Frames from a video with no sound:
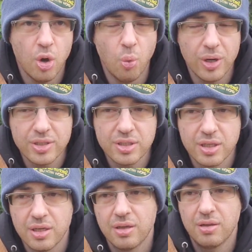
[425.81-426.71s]
Once
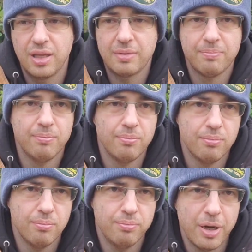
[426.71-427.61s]
like
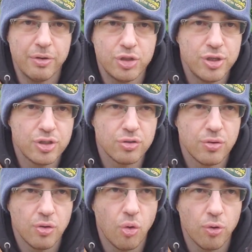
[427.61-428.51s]
berry trees
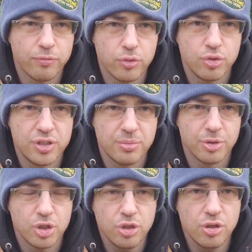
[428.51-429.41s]
or fruit trees are
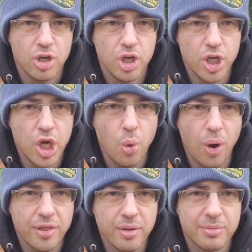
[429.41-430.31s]
mature, you don't
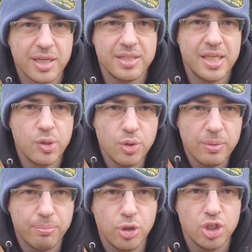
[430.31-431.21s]
want them
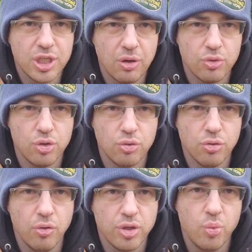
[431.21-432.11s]
continually pushing out new
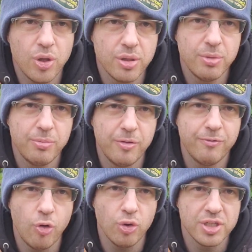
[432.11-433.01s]
growth. You want them to be
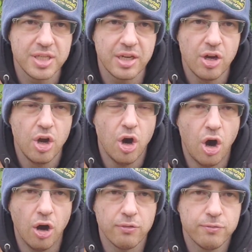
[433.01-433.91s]
focusing
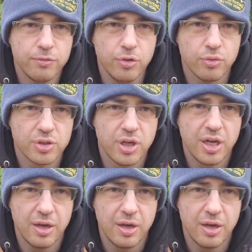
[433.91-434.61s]
on fruit